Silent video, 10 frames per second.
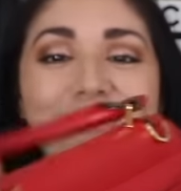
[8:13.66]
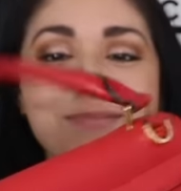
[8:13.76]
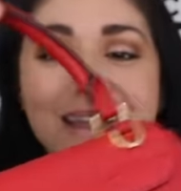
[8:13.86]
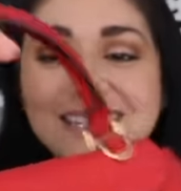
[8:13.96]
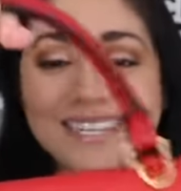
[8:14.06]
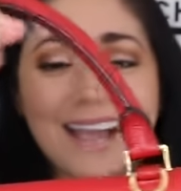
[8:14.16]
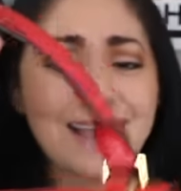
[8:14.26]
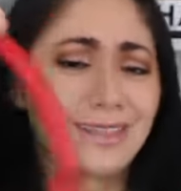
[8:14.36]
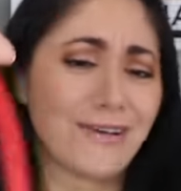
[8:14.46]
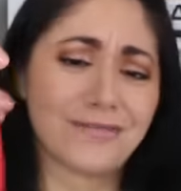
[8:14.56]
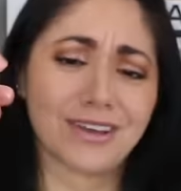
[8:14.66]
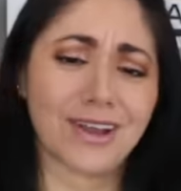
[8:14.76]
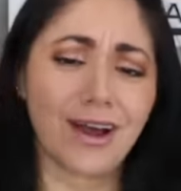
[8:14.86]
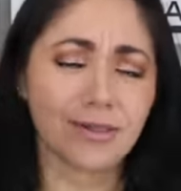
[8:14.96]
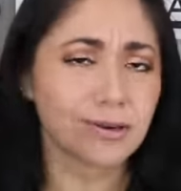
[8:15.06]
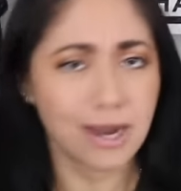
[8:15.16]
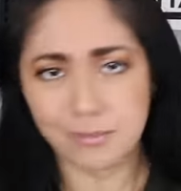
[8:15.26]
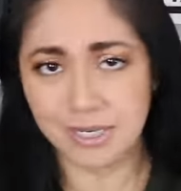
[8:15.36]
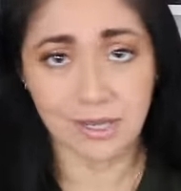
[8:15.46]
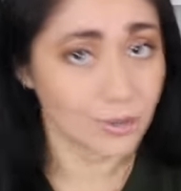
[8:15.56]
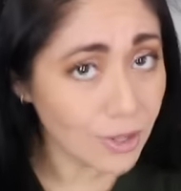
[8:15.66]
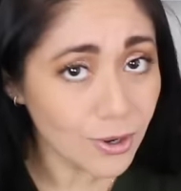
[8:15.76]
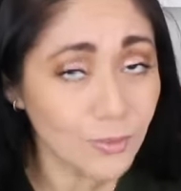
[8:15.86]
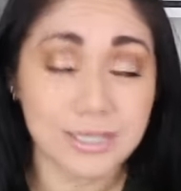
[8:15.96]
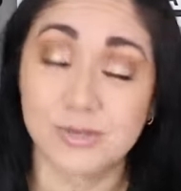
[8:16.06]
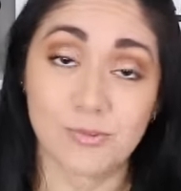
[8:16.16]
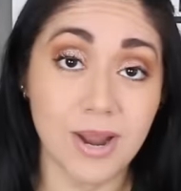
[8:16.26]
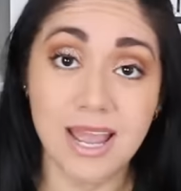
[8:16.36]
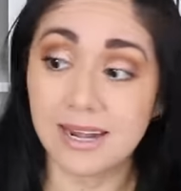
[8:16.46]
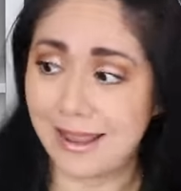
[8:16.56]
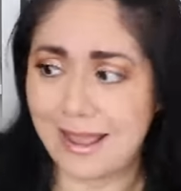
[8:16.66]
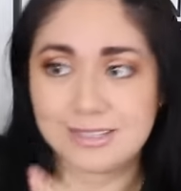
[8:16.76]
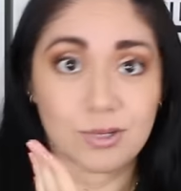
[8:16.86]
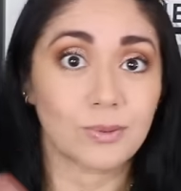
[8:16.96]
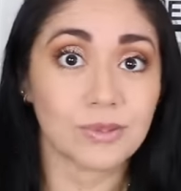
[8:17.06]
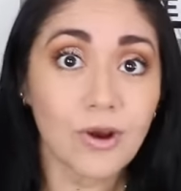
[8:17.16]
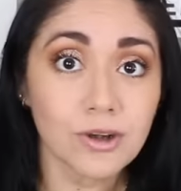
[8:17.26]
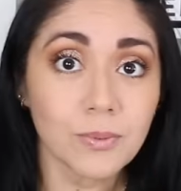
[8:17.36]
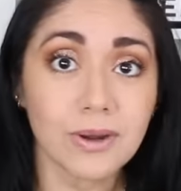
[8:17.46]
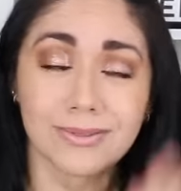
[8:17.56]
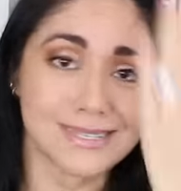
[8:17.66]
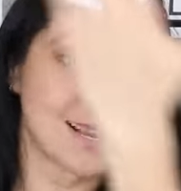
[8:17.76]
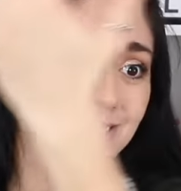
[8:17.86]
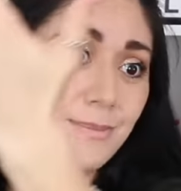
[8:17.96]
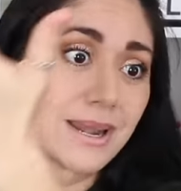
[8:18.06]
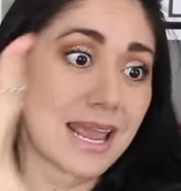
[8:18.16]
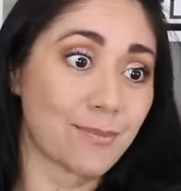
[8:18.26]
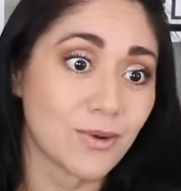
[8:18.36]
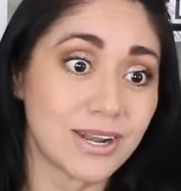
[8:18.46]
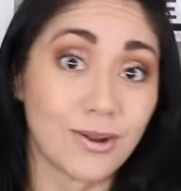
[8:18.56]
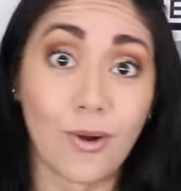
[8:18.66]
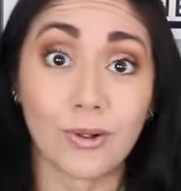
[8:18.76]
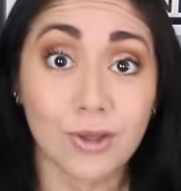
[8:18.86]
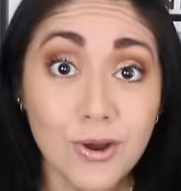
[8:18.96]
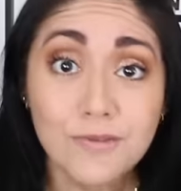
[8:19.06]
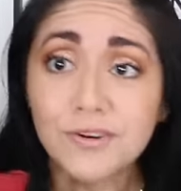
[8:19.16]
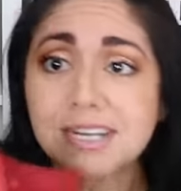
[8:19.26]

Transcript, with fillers: amazing. I love the color. I mean, hello, it's red. It has gold hardware. This has my name written all over